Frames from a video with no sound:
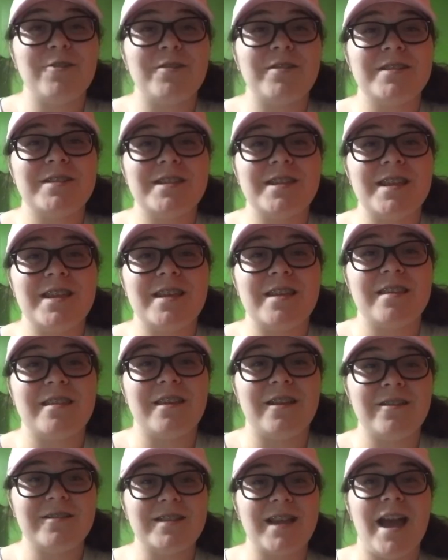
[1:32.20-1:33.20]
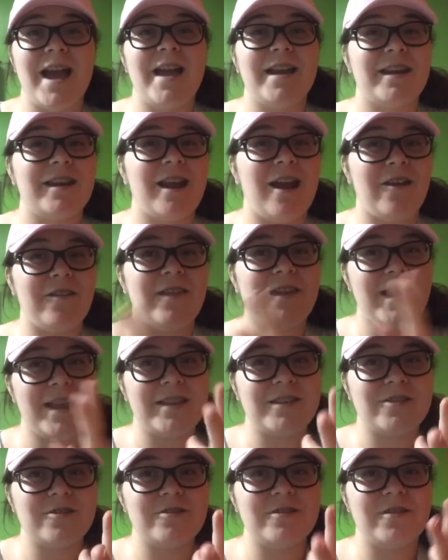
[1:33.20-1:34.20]
you can see their side and how they
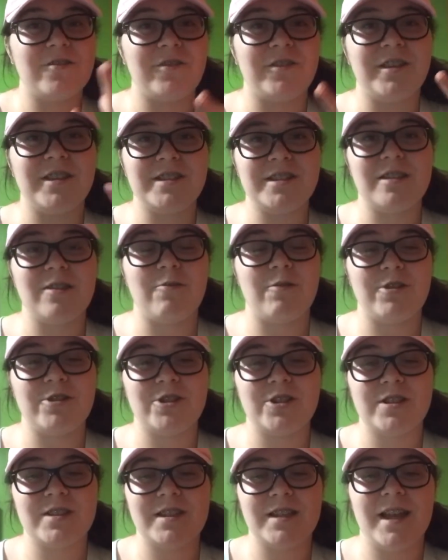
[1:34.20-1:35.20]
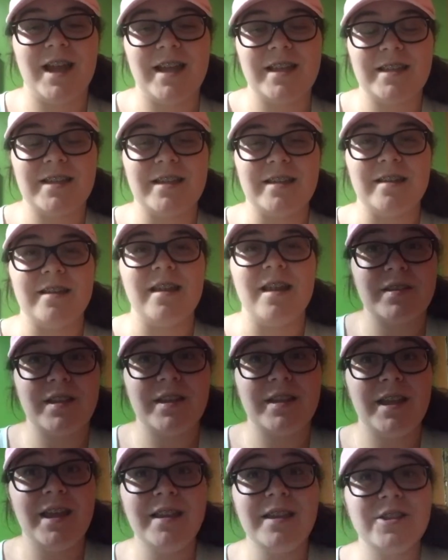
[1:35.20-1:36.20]
answered differently to the questions than I did.
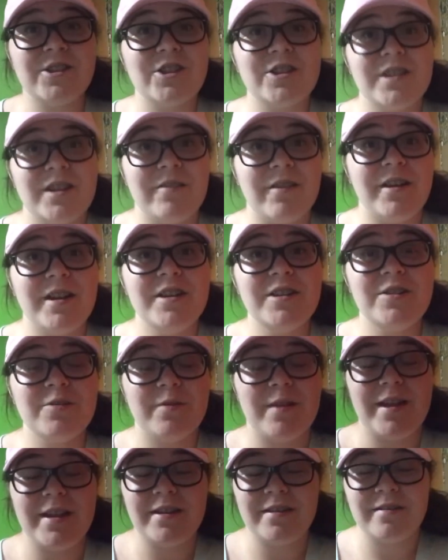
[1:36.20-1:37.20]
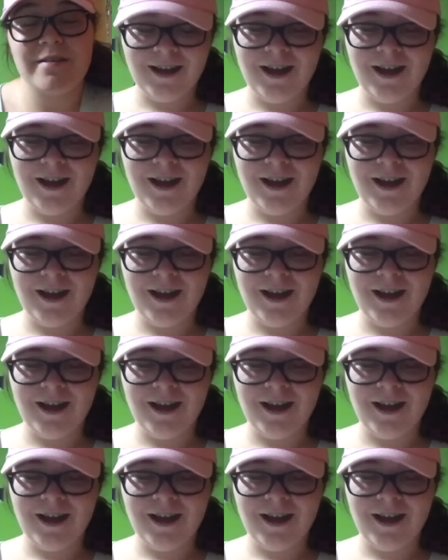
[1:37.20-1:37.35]
And yeah, let's just get right into it.